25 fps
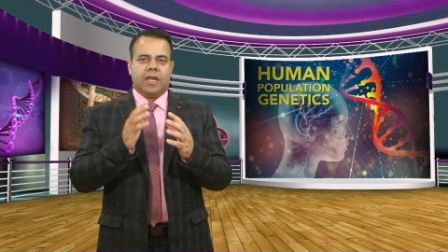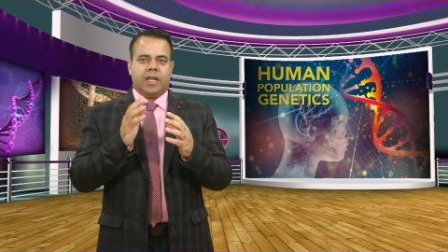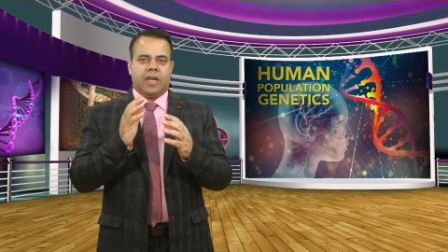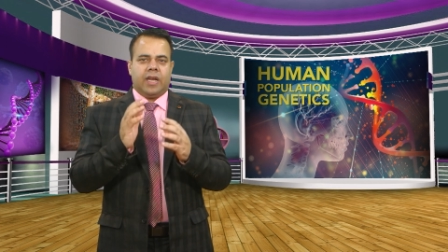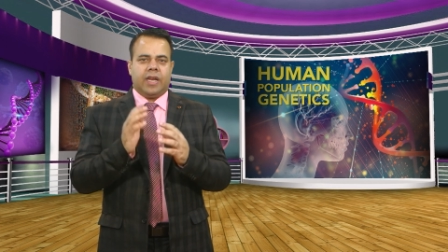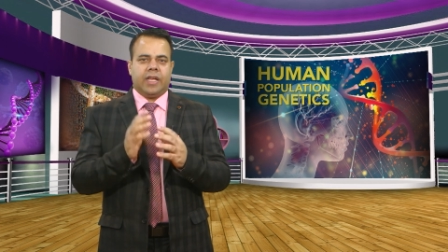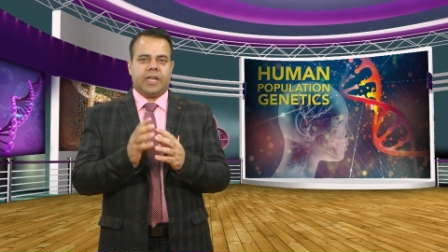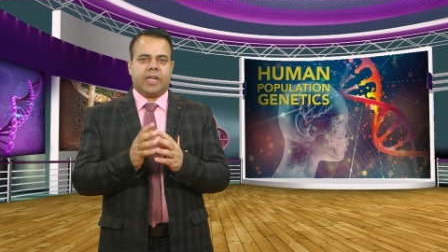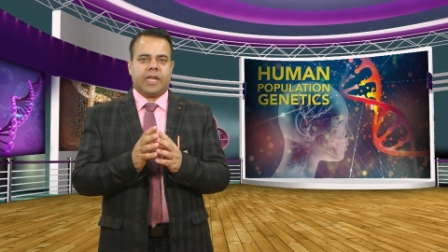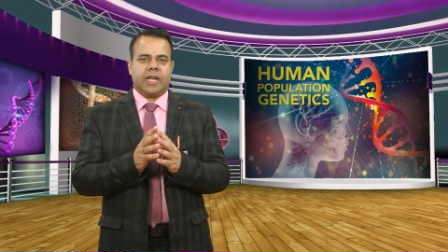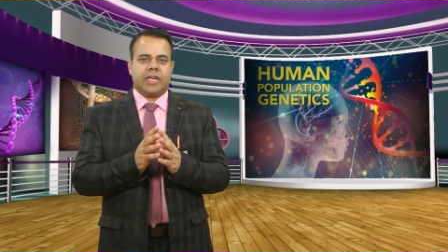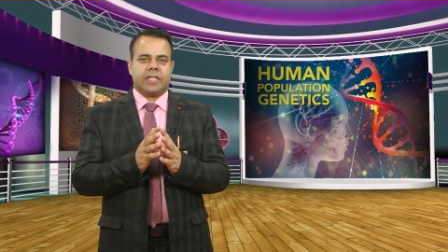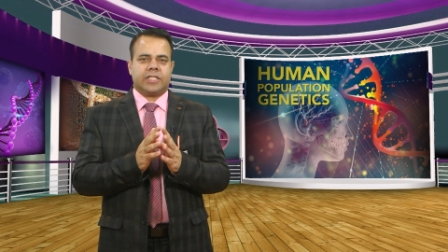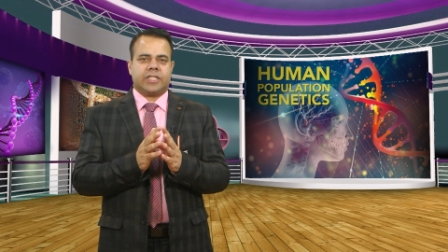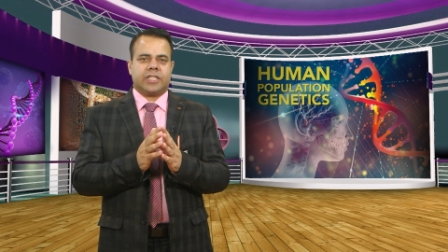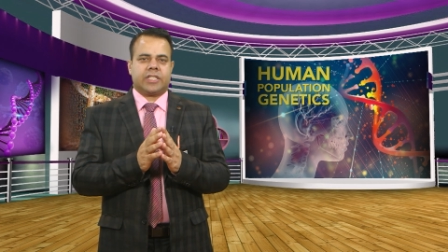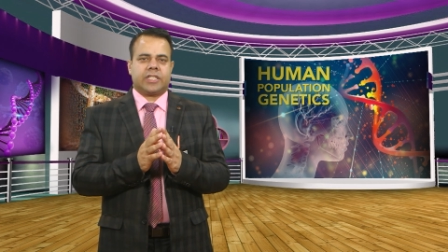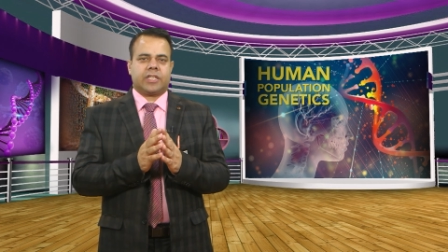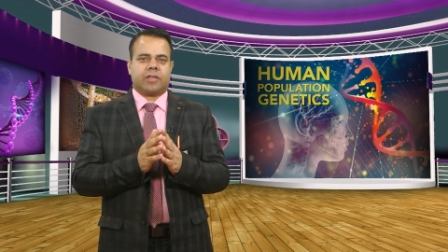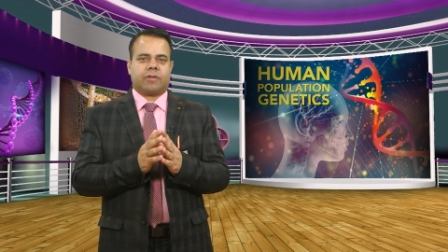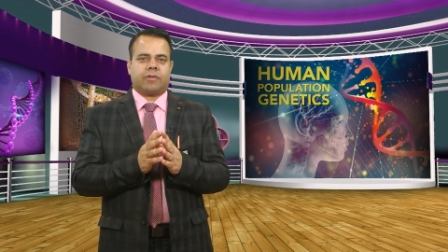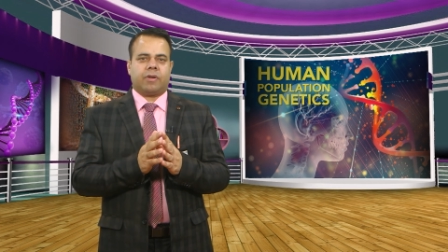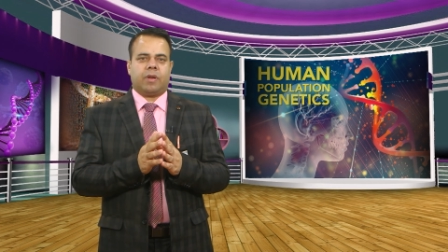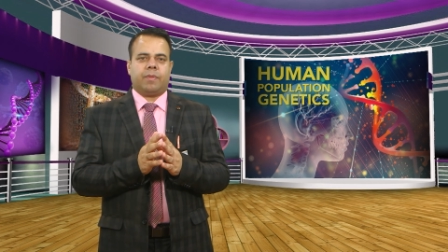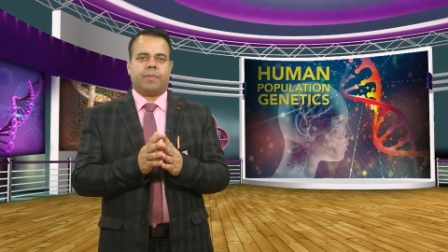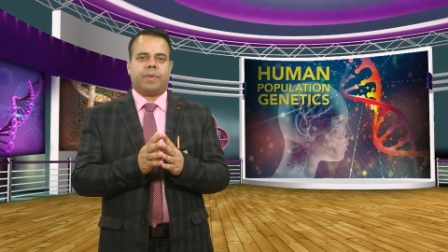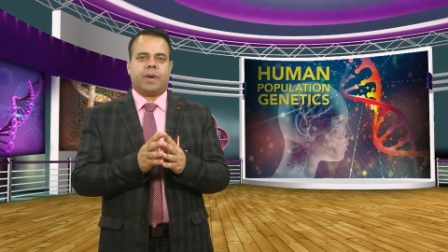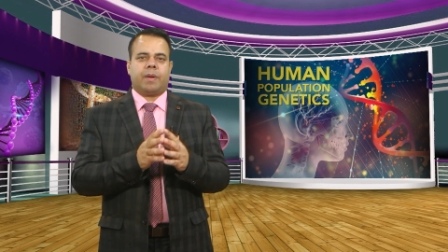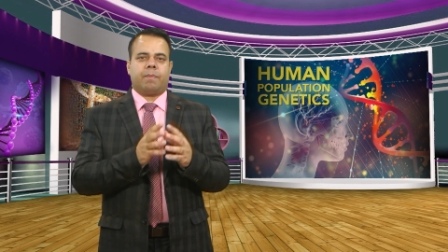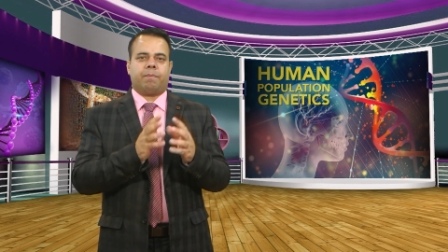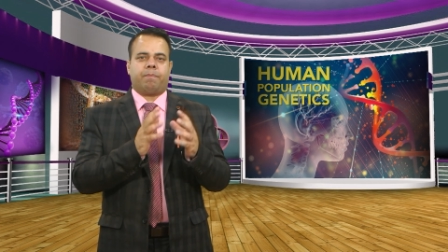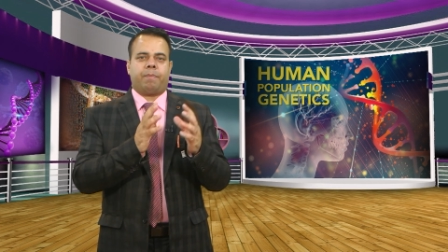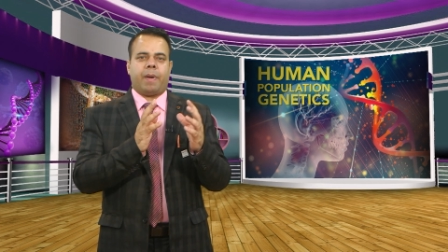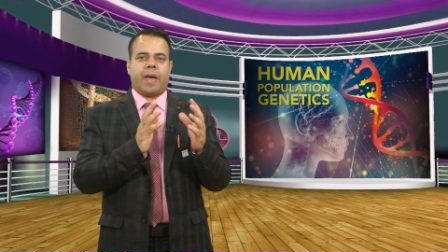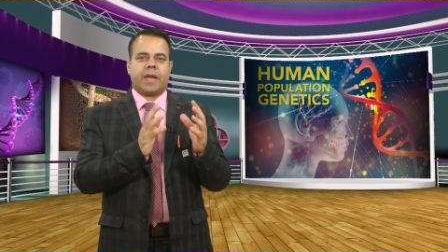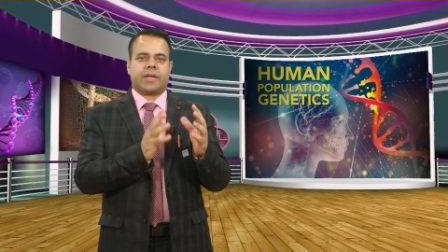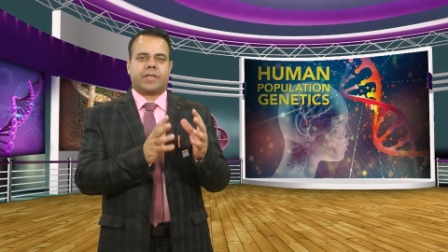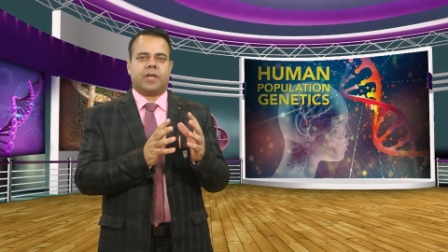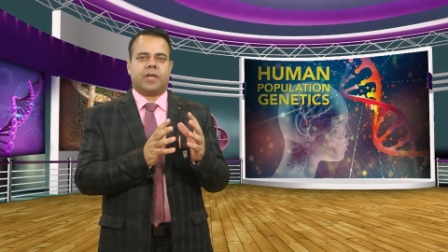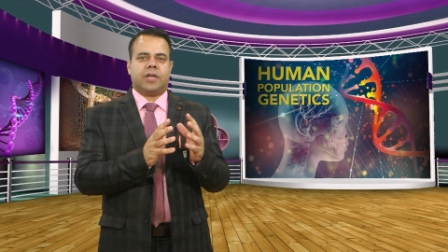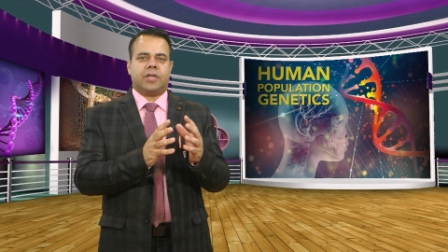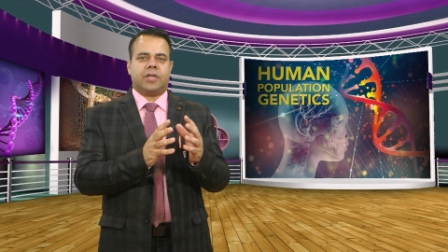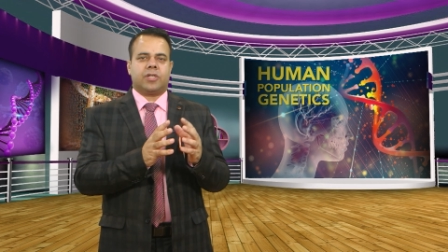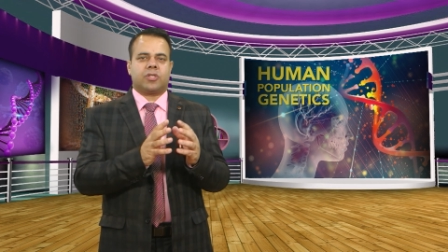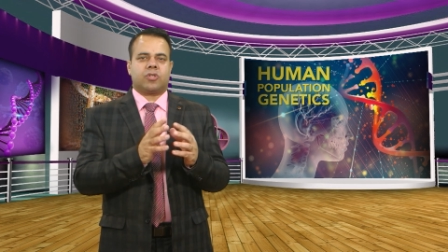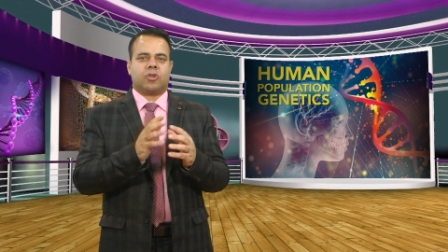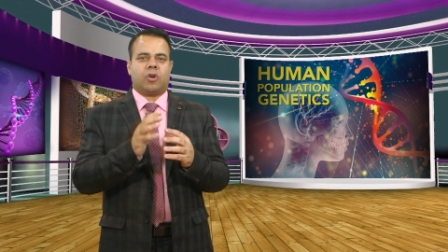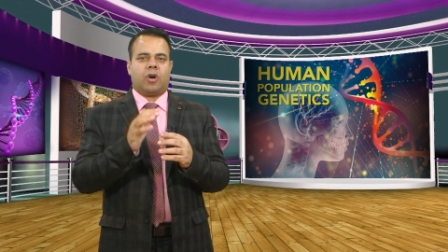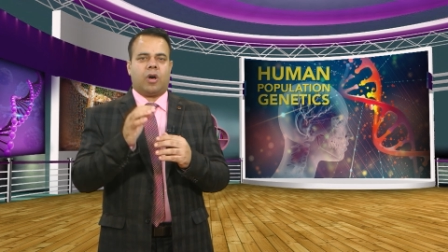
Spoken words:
linkage disequilibrium patterns